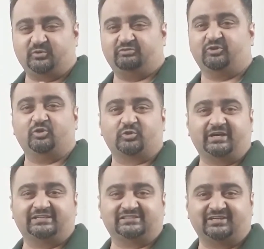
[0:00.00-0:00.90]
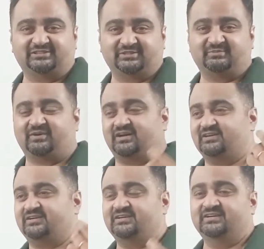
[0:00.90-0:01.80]
If you go to a nice ice cream
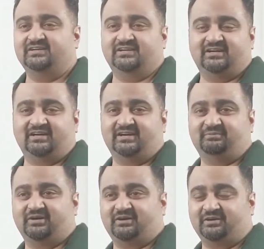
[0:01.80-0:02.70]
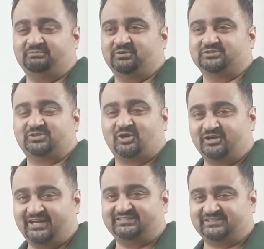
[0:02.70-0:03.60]
parlor, a
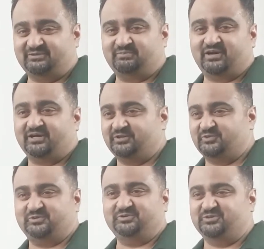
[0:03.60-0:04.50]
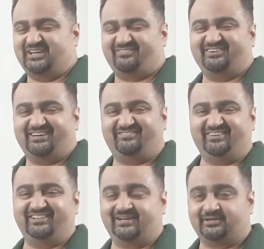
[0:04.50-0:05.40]
solid ice cream parlor, you definitely
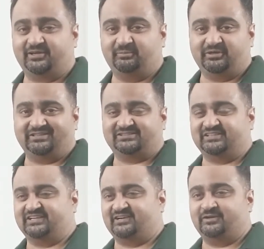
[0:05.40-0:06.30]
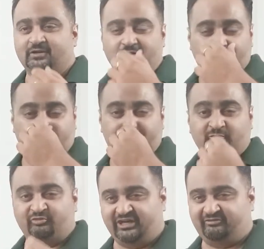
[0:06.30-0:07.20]
feel that creaminess in there of
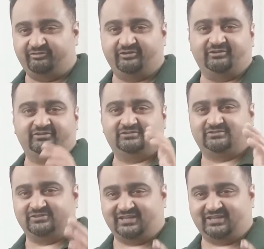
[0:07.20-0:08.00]
the wafers,